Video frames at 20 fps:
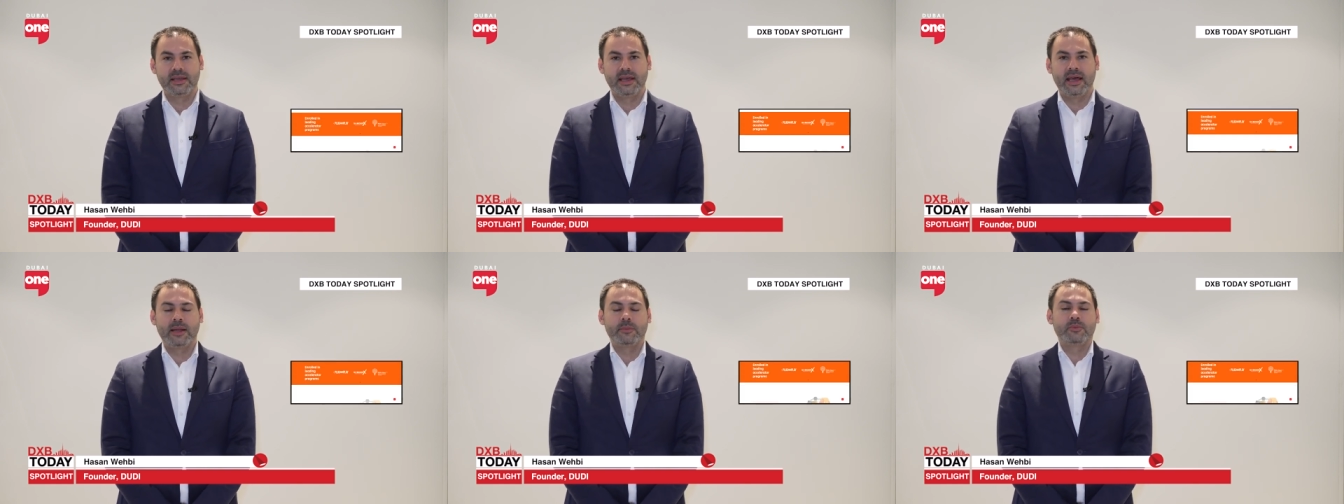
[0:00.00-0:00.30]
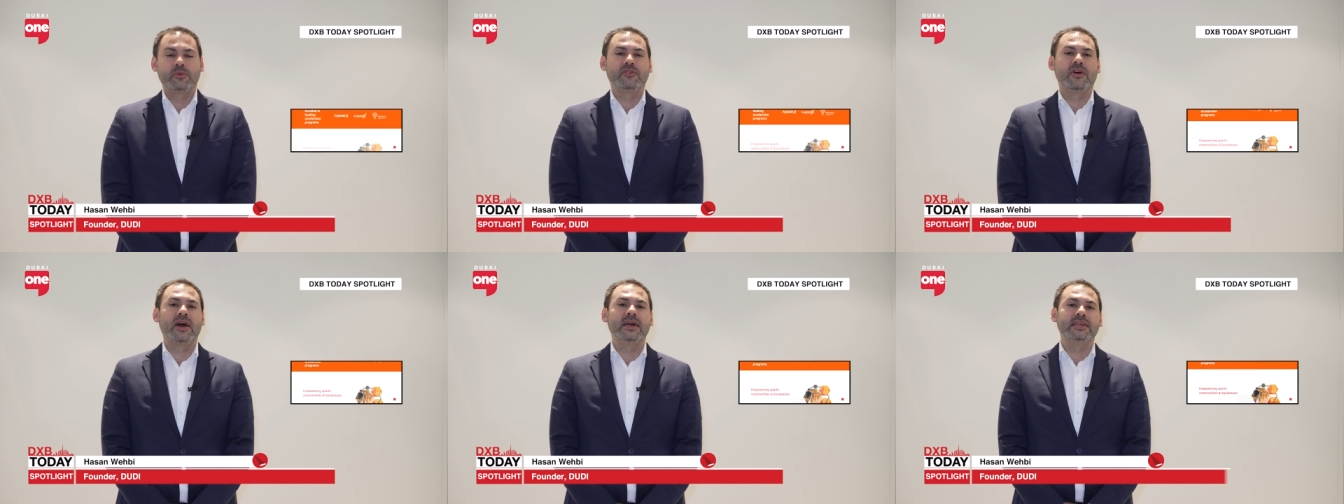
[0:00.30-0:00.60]
and
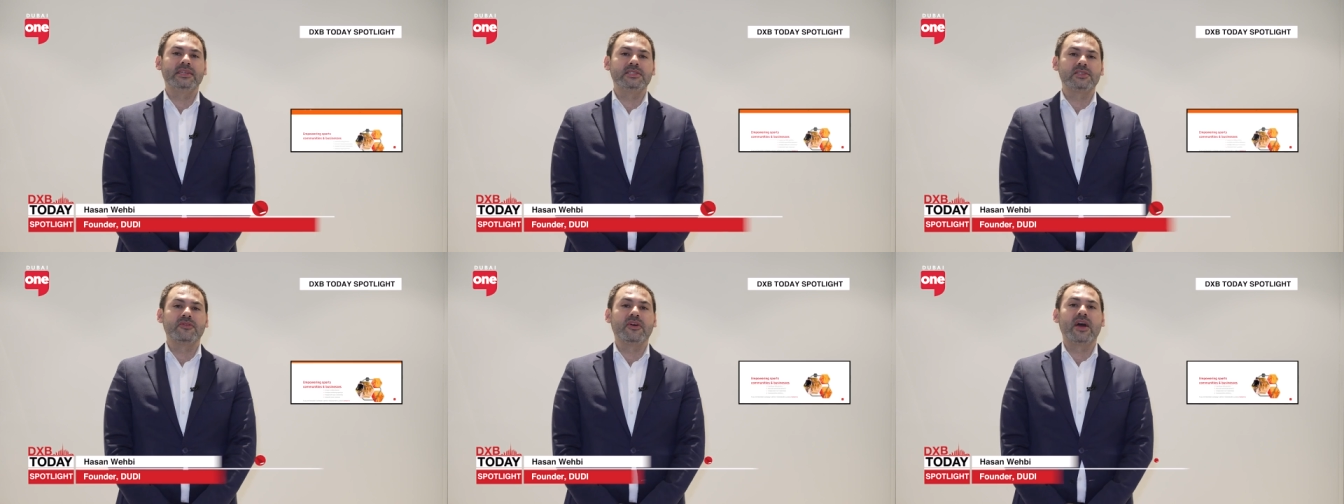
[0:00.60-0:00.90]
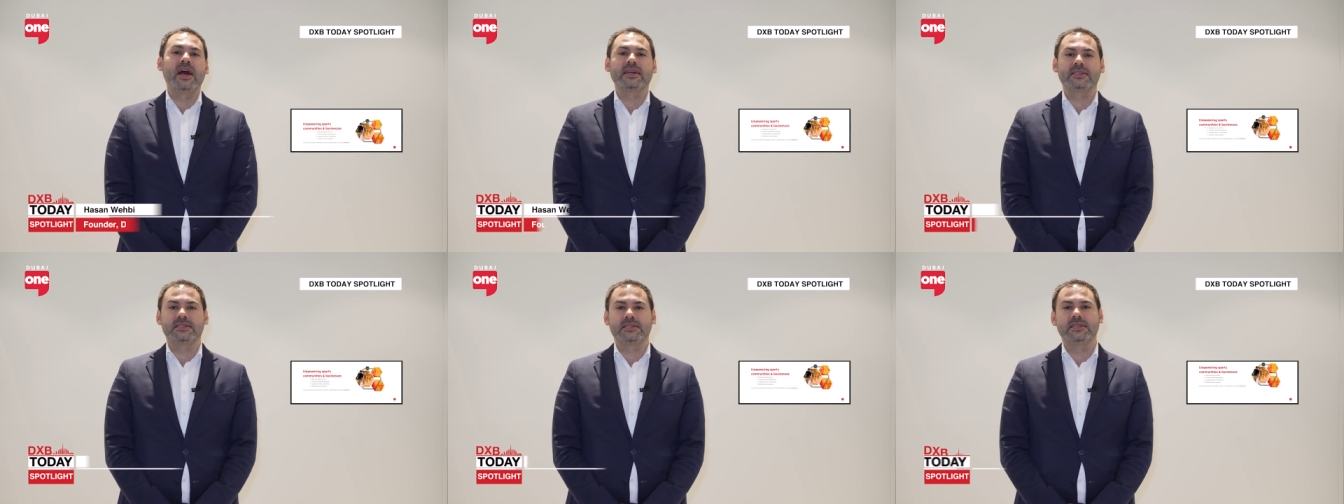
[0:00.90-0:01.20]
provide ease of
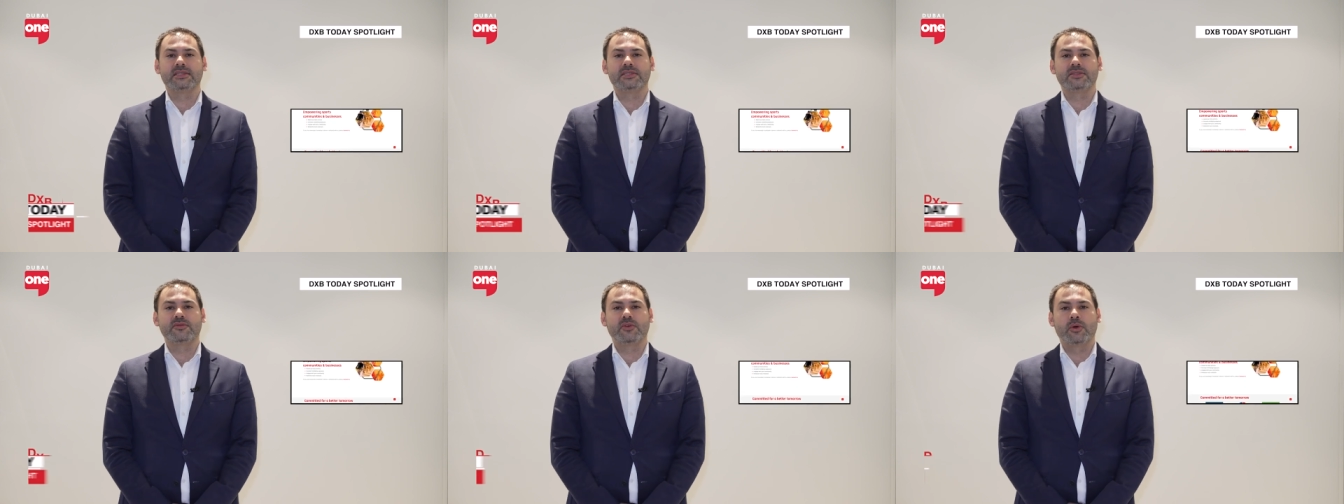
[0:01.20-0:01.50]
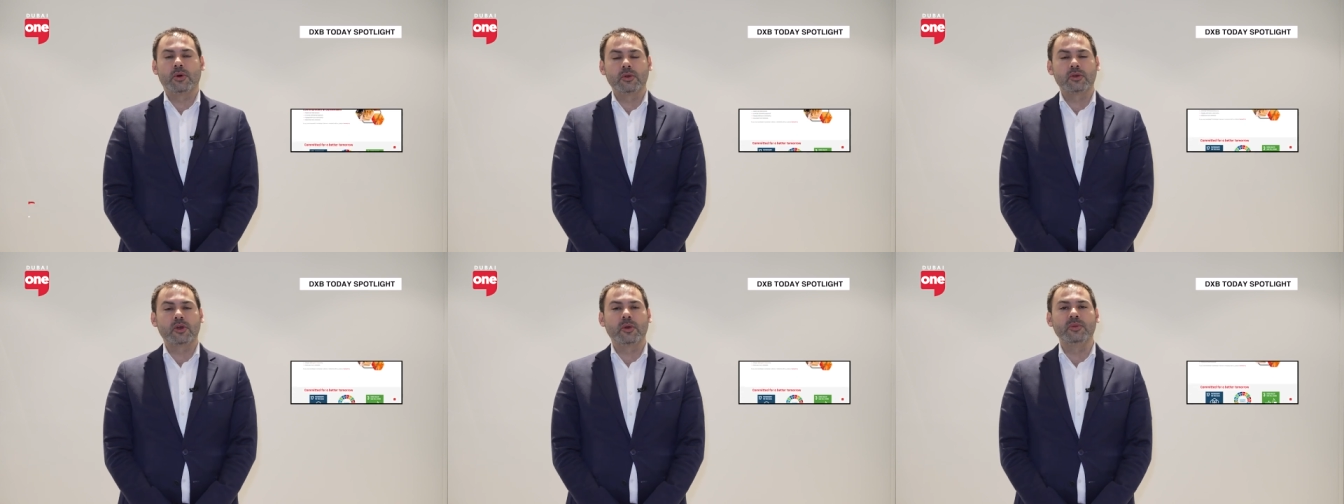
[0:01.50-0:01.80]
access for
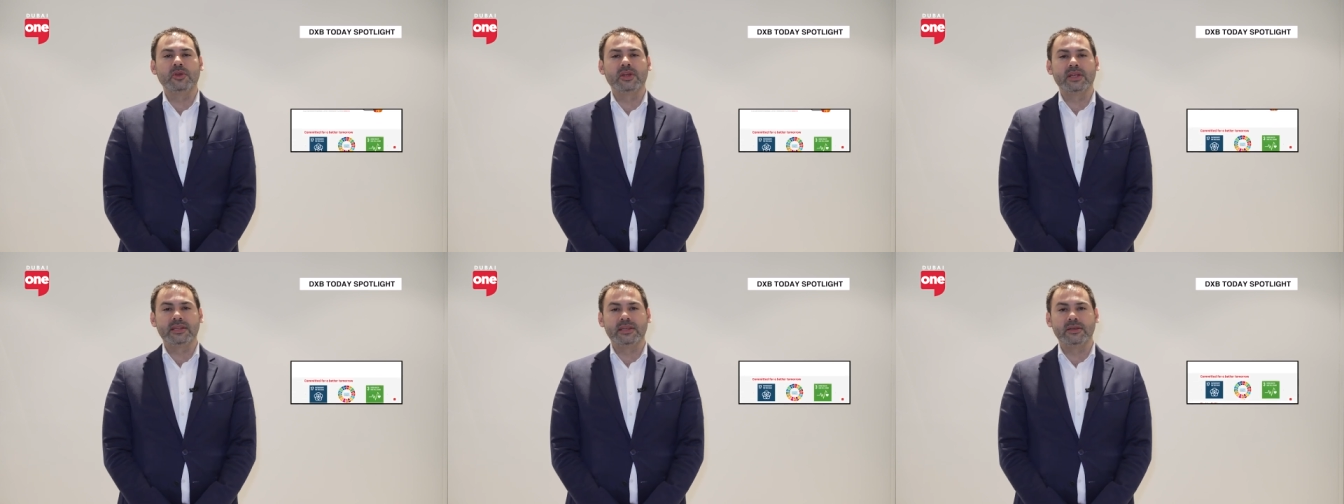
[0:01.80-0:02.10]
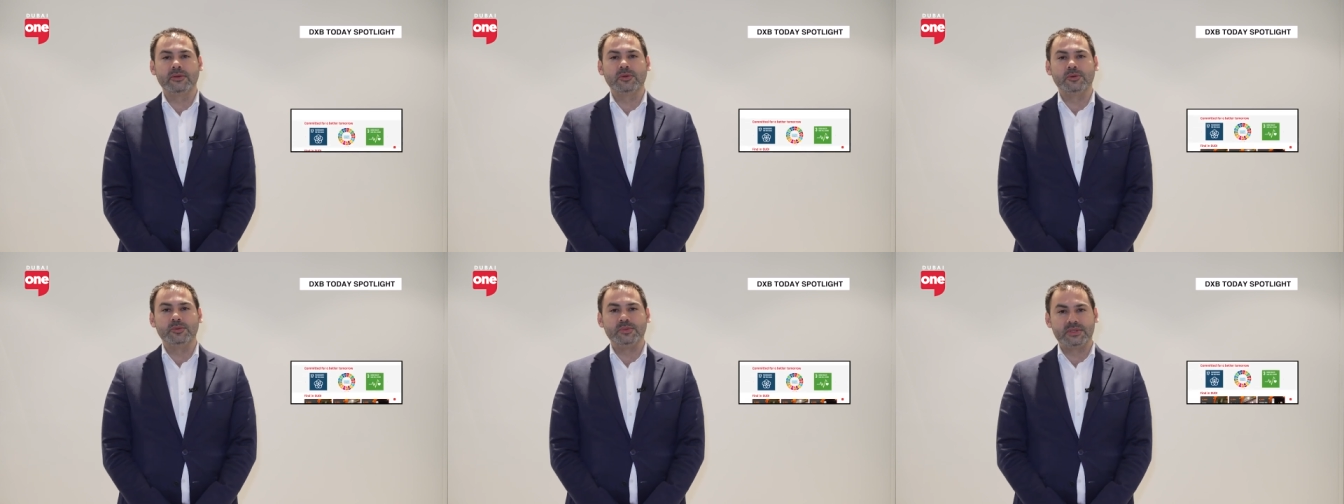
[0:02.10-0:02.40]
all community
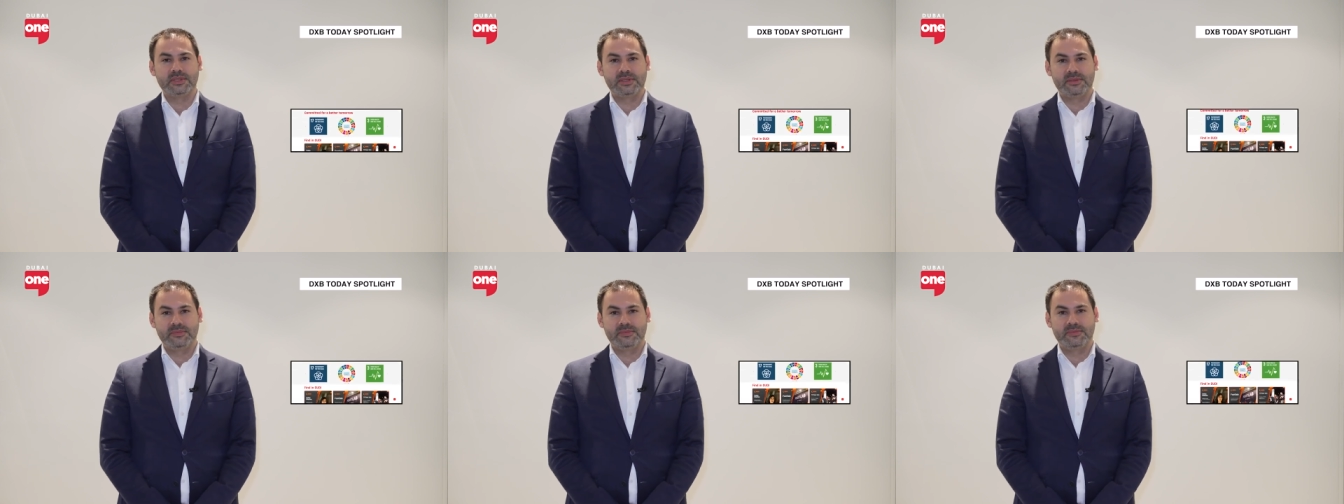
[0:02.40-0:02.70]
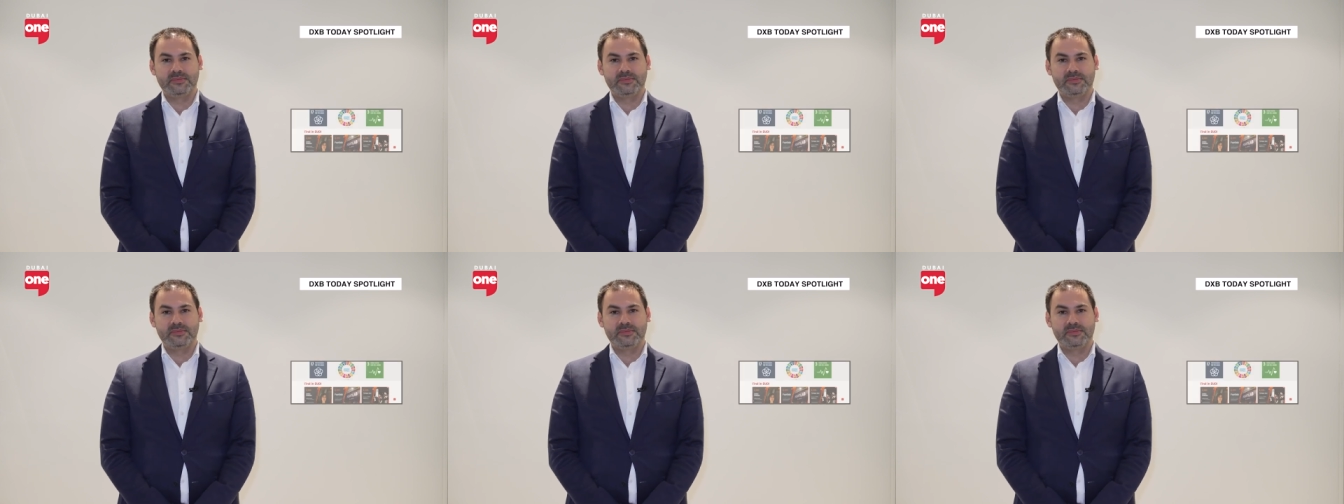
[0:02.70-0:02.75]
groups.